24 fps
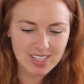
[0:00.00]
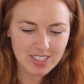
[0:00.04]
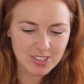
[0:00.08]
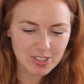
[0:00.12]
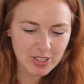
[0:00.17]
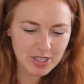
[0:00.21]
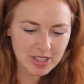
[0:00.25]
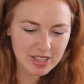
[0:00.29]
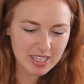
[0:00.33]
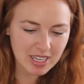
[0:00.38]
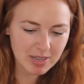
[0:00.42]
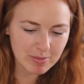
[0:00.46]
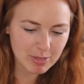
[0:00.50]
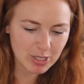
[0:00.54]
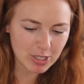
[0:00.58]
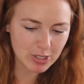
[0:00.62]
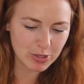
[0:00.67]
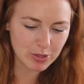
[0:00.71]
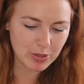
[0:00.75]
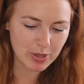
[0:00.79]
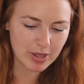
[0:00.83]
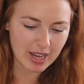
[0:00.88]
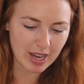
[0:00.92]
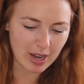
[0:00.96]
So I think I'm gonna
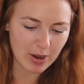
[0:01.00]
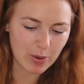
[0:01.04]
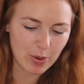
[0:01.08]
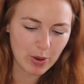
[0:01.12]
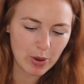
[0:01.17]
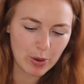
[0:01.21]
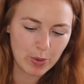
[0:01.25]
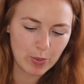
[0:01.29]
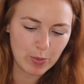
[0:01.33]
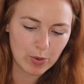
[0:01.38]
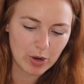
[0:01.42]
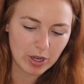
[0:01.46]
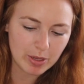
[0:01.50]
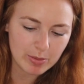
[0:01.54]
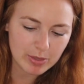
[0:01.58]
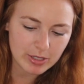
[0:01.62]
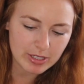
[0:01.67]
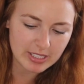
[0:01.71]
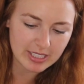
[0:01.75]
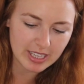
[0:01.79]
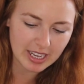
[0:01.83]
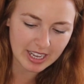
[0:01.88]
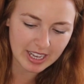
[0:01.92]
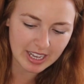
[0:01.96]
do that one
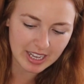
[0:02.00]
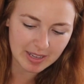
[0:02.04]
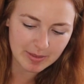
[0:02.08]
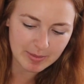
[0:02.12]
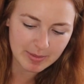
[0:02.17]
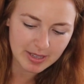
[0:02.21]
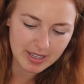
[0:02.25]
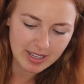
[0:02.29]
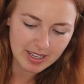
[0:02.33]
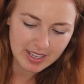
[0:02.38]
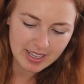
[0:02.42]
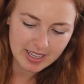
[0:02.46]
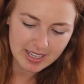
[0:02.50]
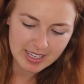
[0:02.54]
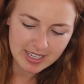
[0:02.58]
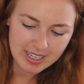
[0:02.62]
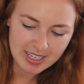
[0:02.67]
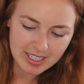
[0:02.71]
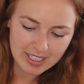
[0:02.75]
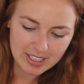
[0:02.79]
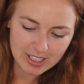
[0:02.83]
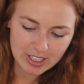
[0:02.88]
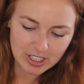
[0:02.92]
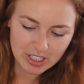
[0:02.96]
more time.
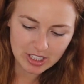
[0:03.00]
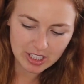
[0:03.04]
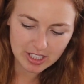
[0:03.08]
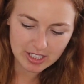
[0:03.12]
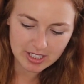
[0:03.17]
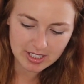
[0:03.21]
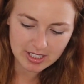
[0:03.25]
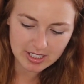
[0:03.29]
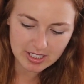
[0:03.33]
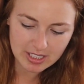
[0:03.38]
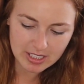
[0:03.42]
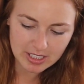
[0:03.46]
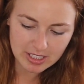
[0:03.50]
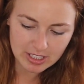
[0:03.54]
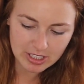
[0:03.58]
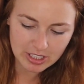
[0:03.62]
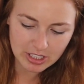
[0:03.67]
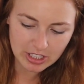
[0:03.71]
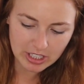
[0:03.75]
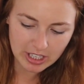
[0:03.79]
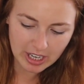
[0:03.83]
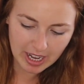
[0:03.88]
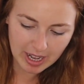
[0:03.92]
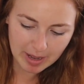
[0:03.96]
Just
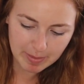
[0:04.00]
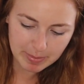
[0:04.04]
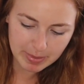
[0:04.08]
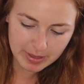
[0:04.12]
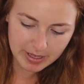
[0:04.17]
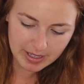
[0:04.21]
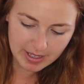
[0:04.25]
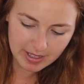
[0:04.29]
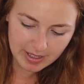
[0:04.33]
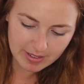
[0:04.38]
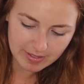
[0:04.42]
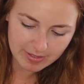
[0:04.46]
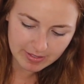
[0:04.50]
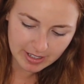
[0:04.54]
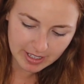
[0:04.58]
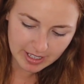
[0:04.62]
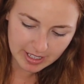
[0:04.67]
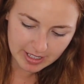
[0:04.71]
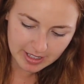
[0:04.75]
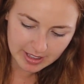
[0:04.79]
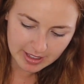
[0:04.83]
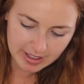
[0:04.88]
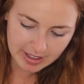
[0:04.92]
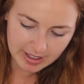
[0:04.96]
chop it
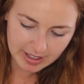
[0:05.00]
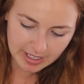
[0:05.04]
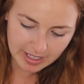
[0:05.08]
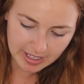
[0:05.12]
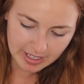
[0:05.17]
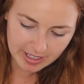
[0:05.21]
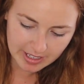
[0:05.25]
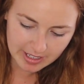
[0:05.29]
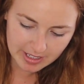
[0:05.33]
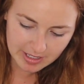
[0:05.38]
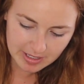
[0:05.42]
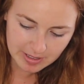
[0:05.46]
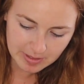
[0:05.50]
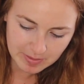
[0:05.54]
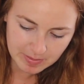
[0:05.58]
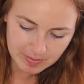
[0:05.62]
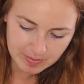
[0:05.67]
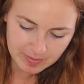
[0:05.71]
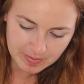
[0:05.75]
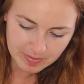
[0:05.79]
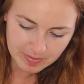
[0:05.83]
right there,